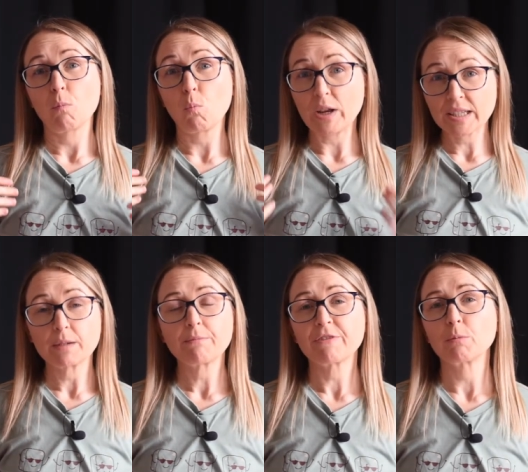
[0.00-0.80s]

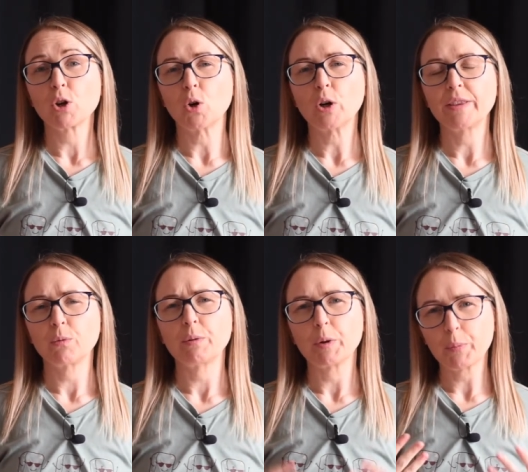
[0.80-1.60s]
wisdom from God, that
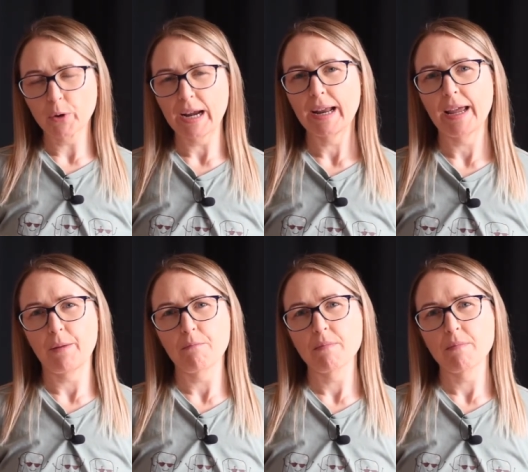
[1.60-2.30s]
we would pray to Him